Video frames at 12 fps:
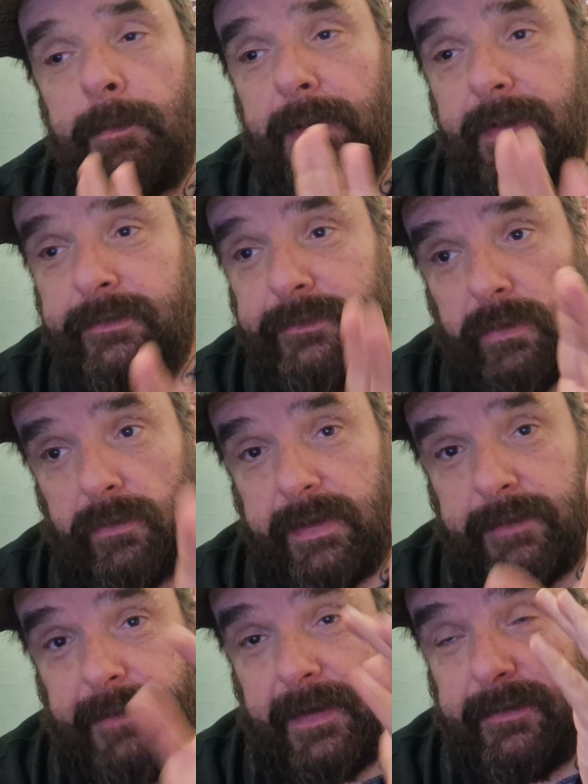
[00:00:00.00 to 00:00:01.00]
But the
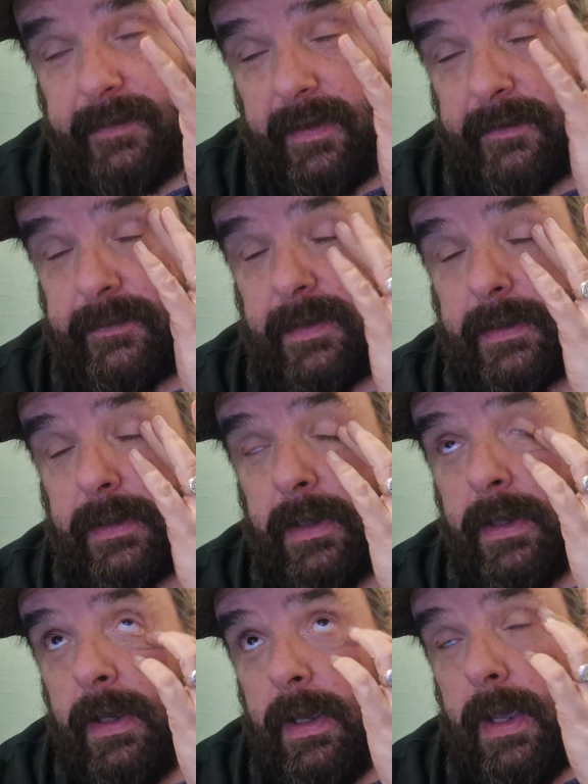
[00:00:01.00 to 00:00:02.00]
story is fantastic.
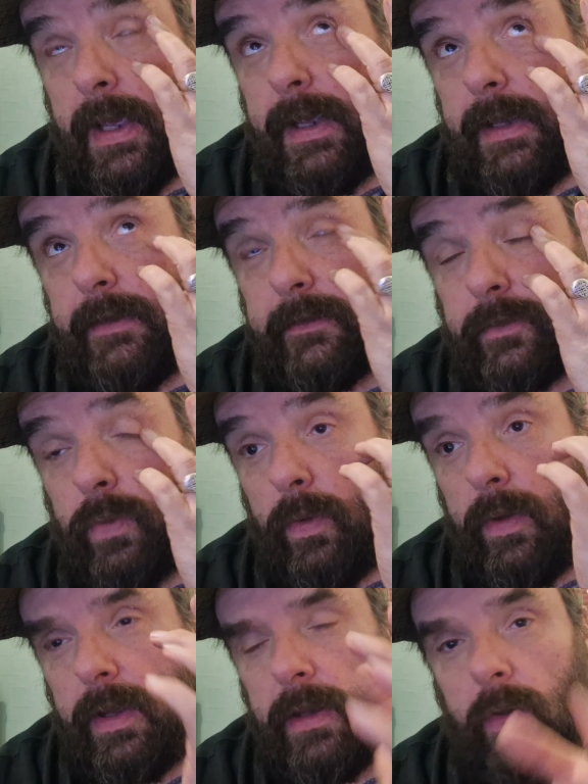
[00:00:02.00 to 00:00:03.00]
It is
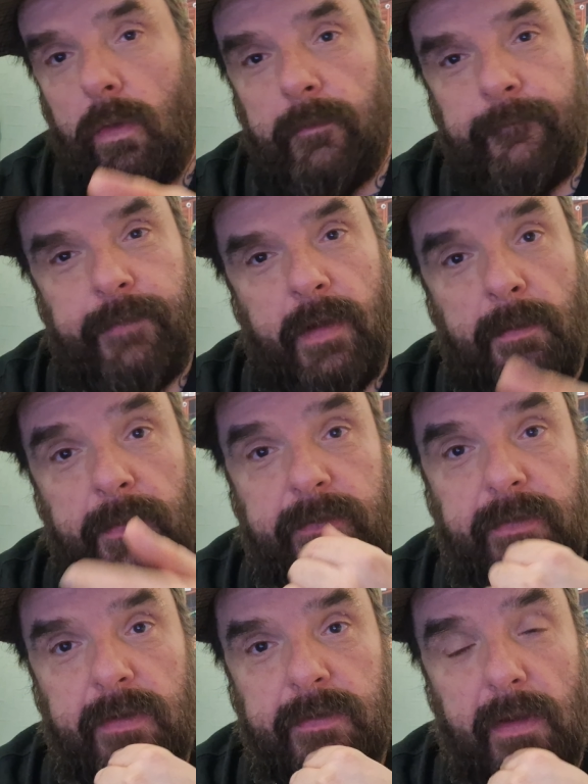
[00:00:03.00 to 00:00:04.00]
quite a long film.
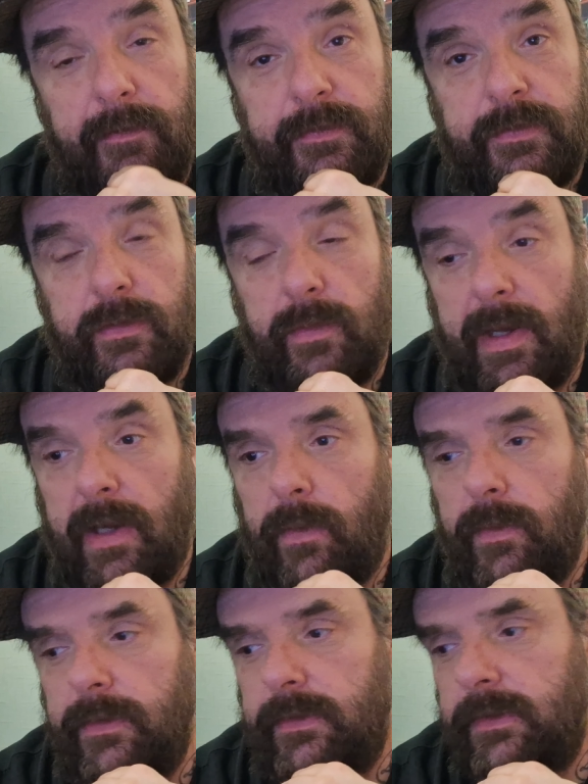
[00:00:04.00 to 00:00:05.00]
It's, it's over two
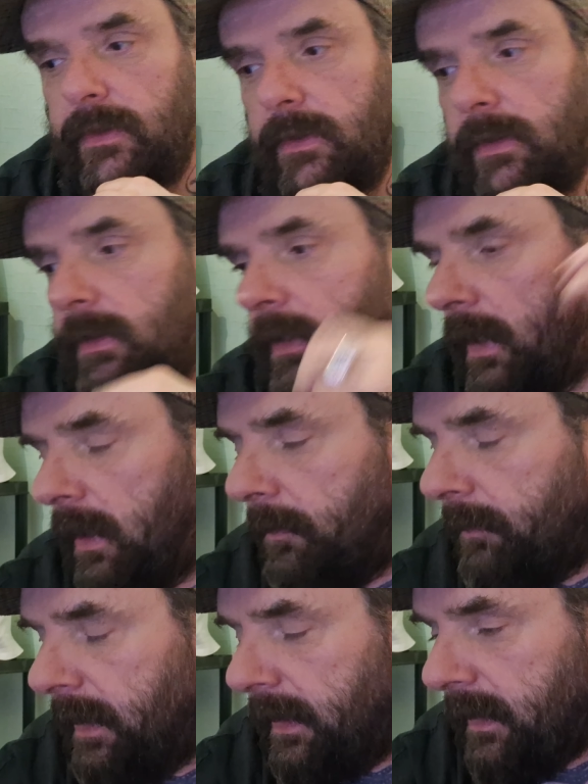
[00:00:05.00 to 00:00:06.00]
hours.
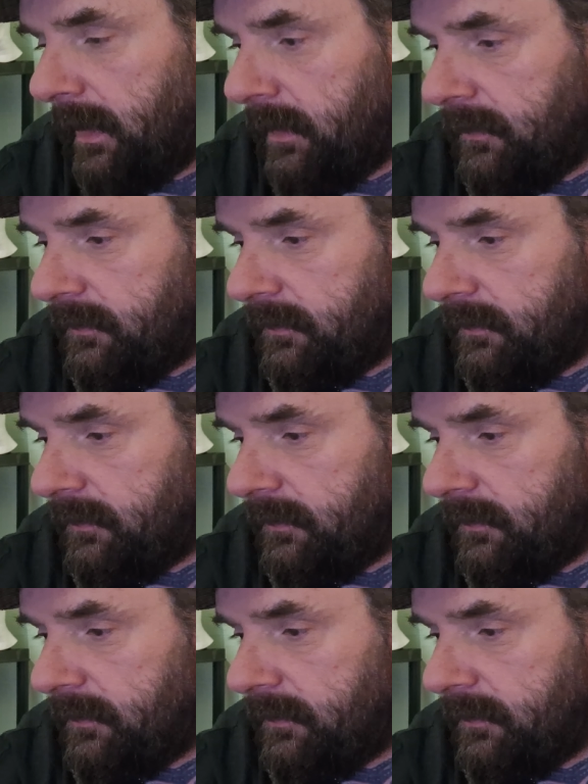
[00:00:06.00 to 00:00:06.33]
Um, and,